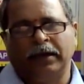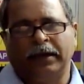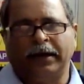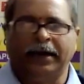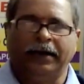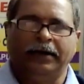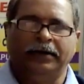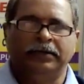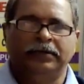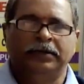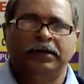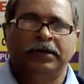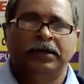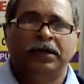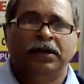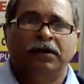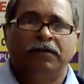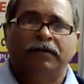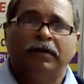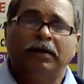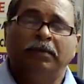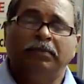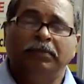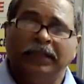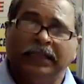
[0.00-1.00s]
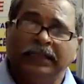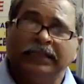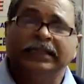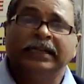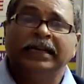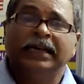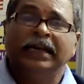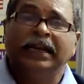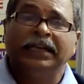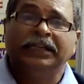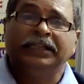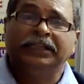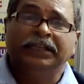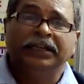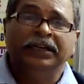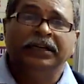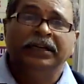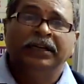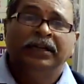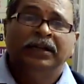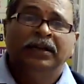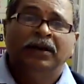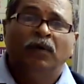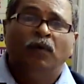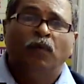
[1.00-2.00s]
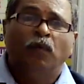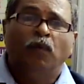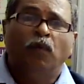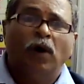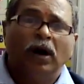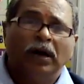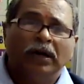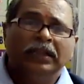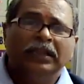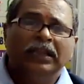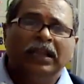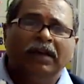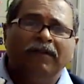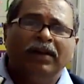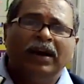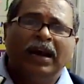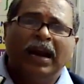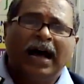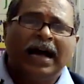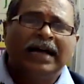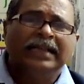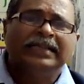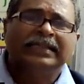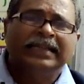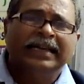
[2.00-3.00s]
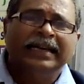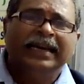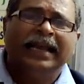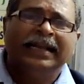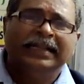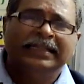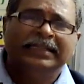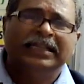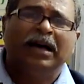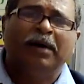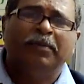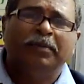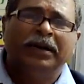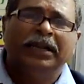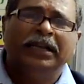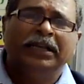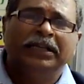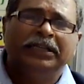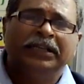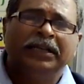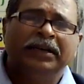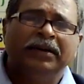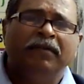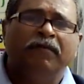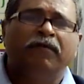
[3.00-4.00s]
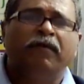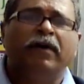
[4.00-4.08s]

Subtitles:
Right. From this relation, what do you ask in examination?